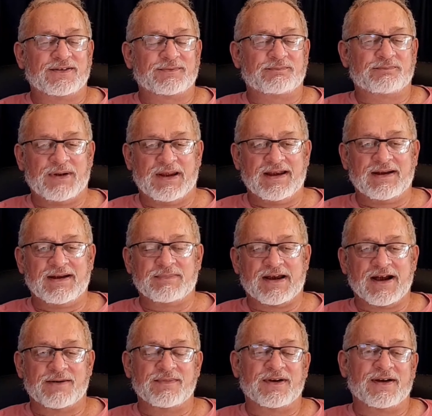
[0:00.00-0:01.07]

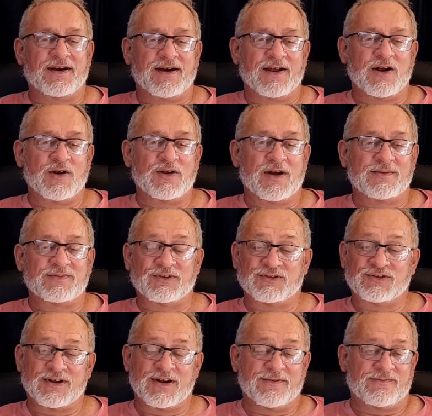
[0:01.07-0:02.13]
becoming a grown-up is
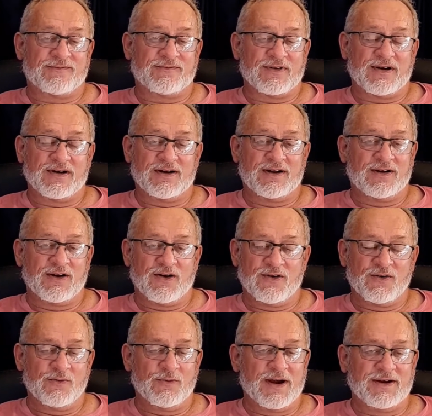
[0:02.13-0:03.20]
still a
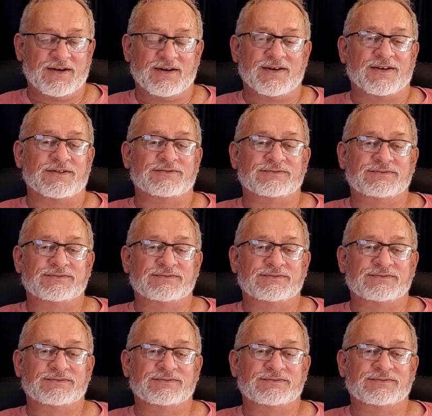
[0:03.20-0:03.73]
long way to go.